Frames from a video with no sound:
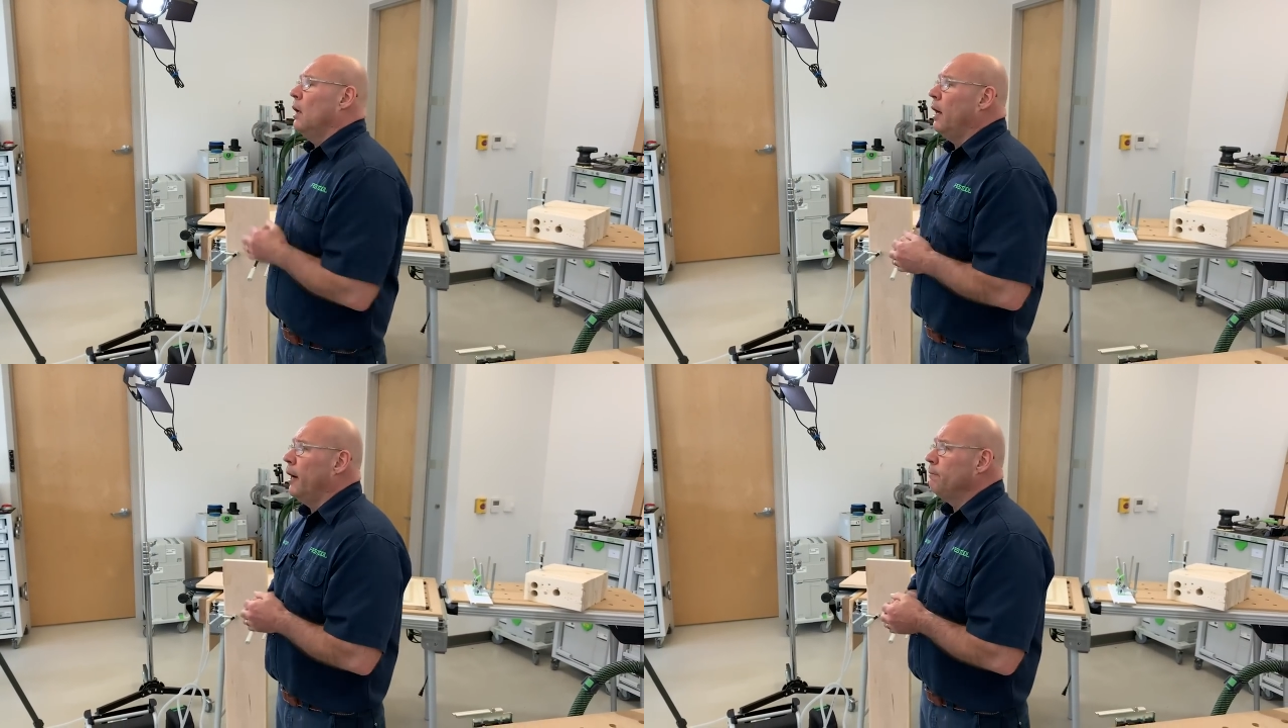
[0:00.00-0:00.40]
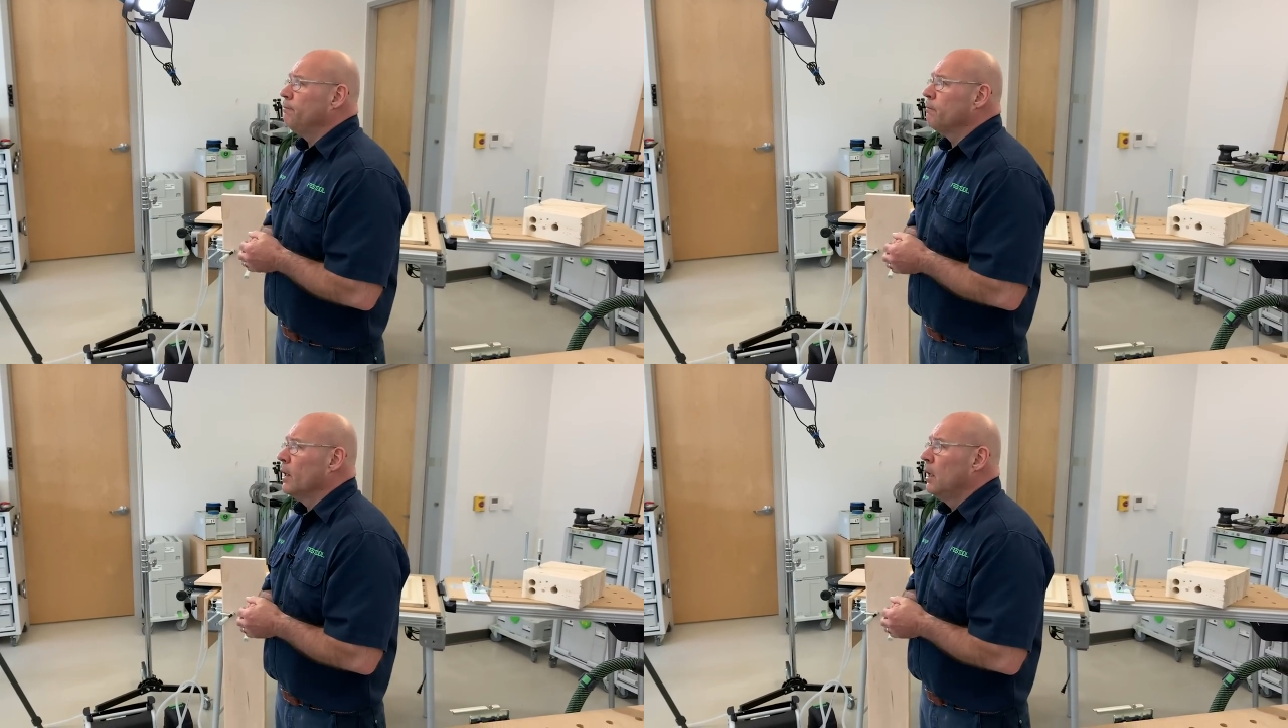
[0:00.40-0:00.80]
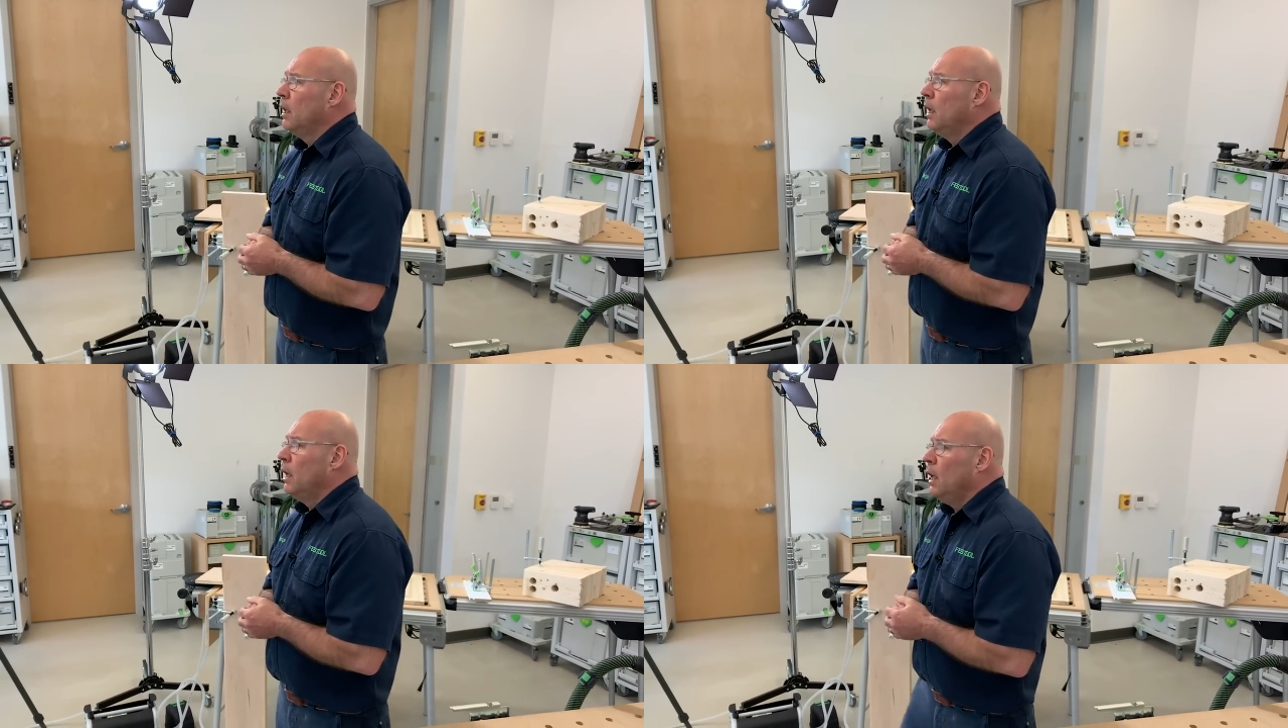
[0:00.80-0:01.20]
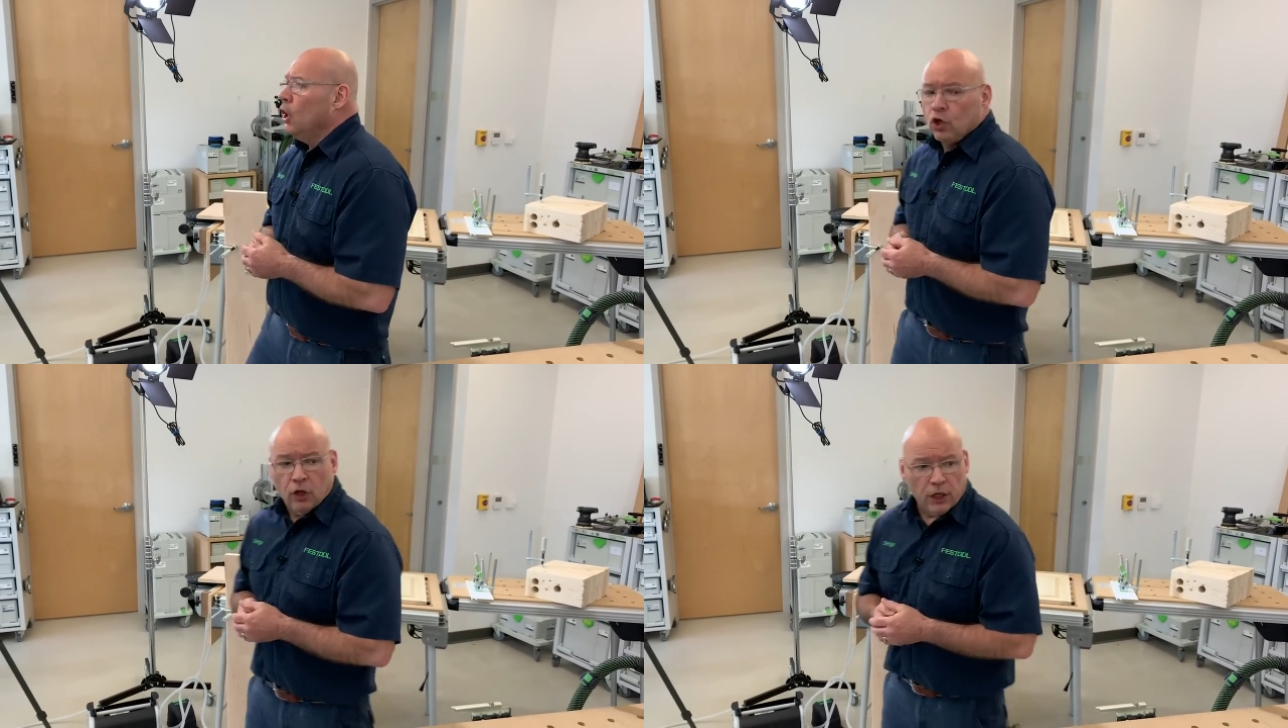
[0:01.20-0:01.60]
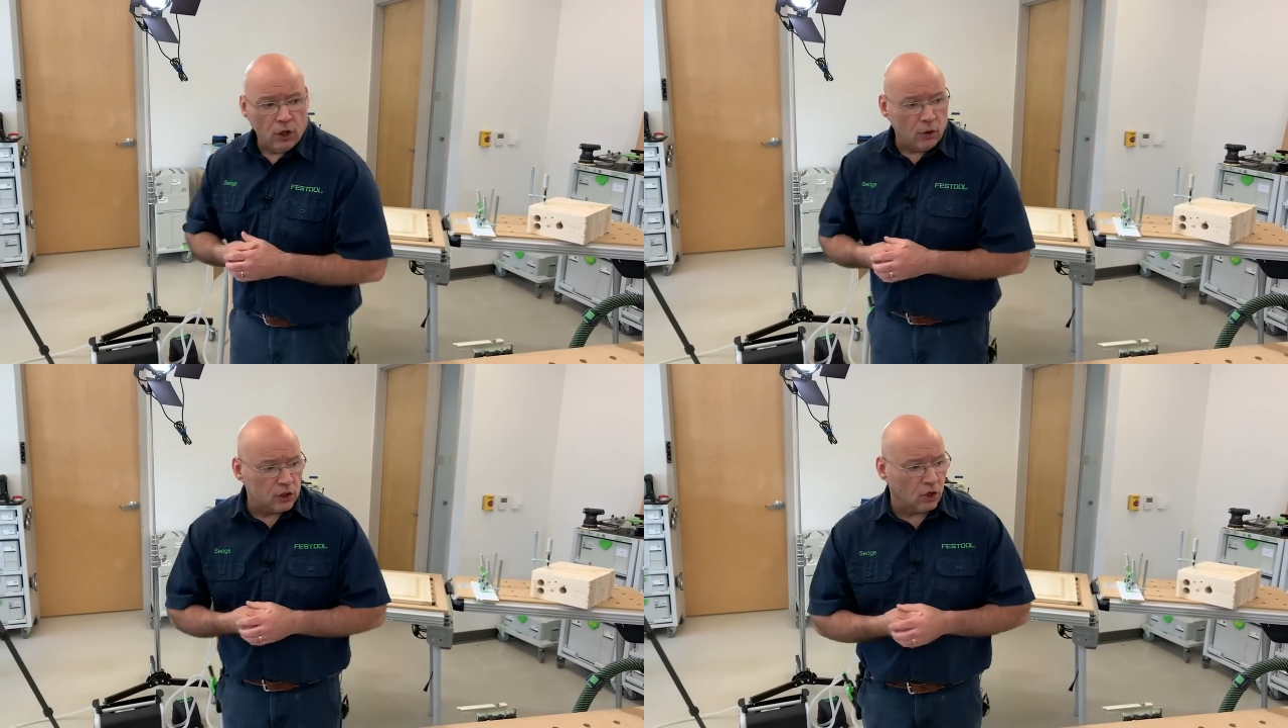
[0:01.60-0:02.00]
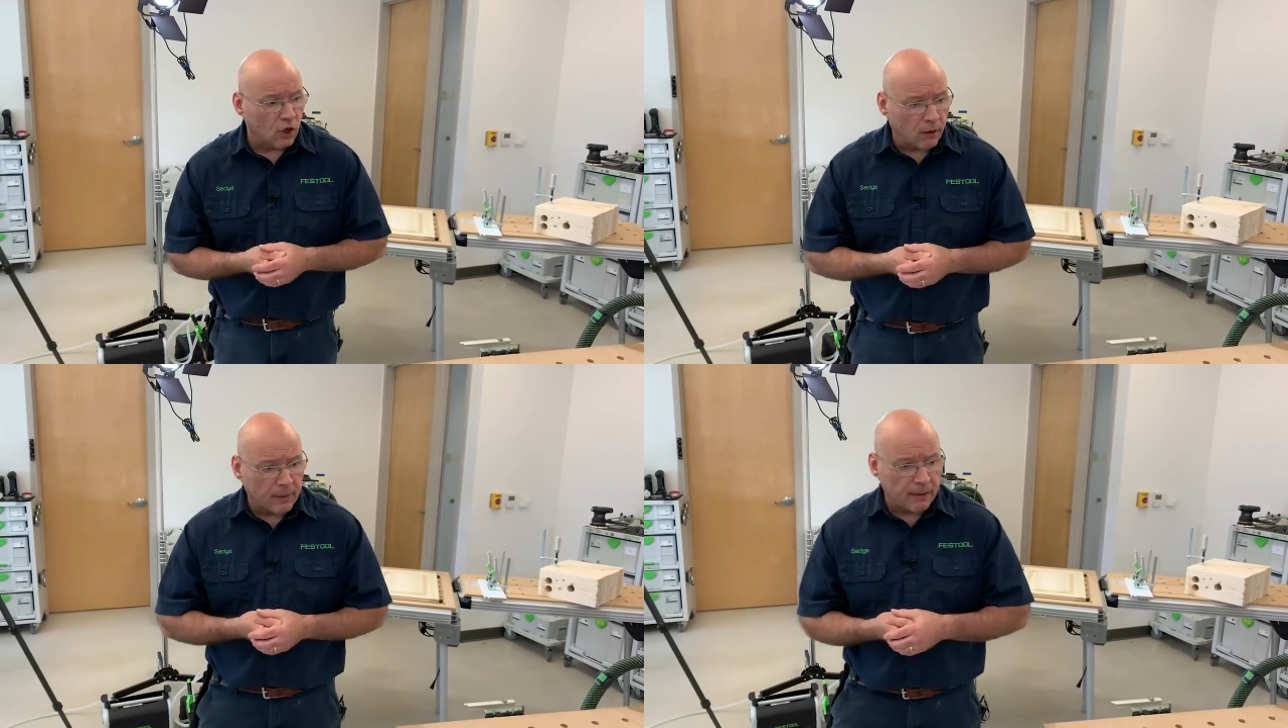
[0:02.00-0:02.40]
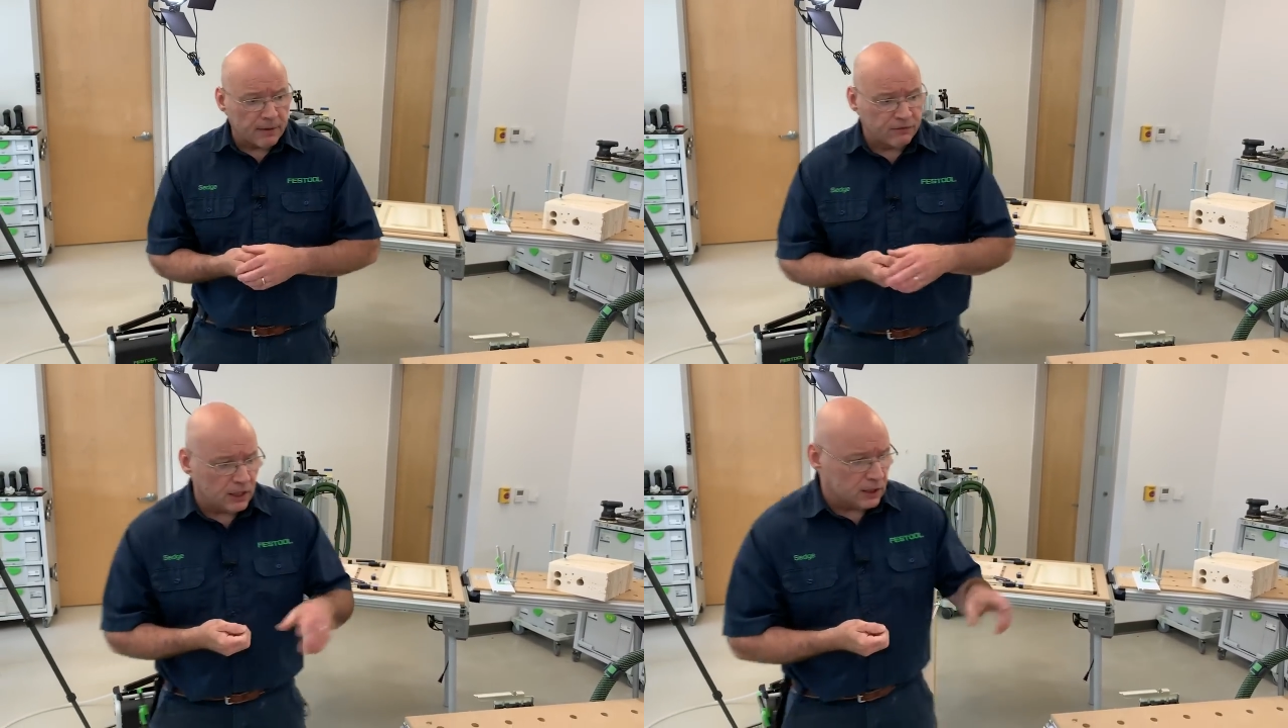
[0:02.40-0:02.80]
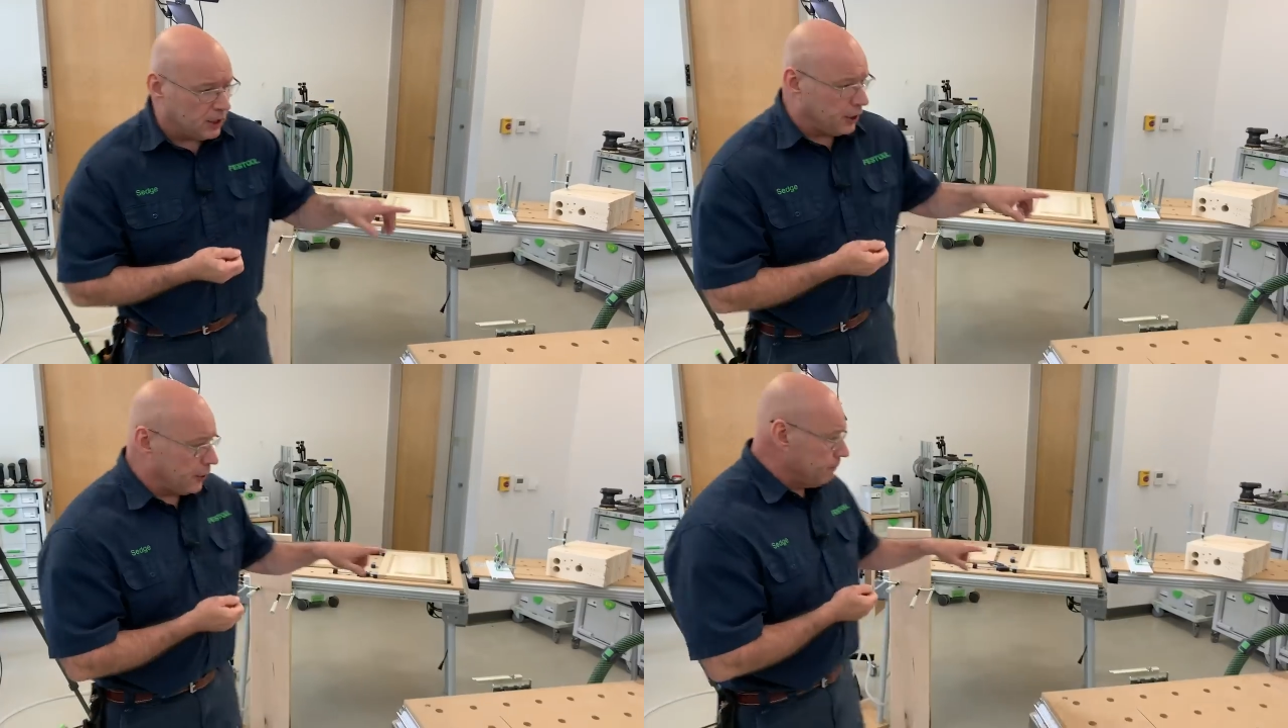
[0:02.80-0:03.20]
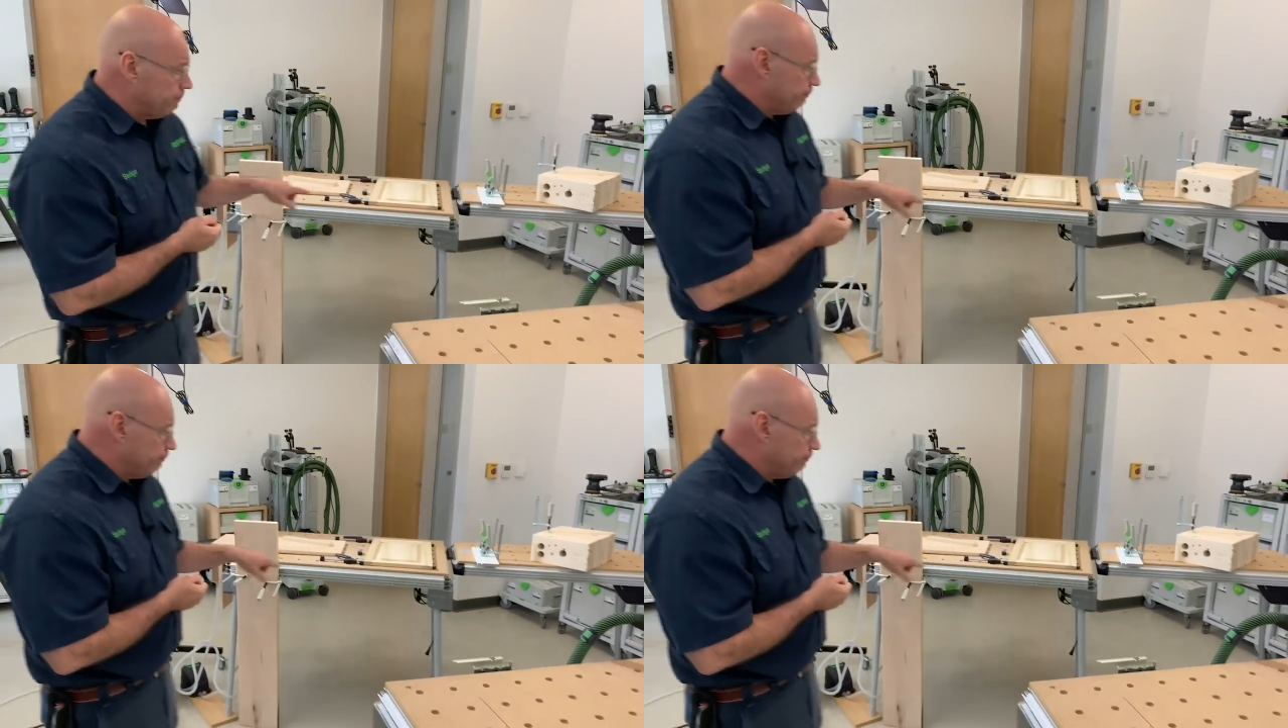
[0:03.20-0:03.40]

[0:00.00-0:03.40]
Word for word: Um, you're gonna notice on all my MFTs in here,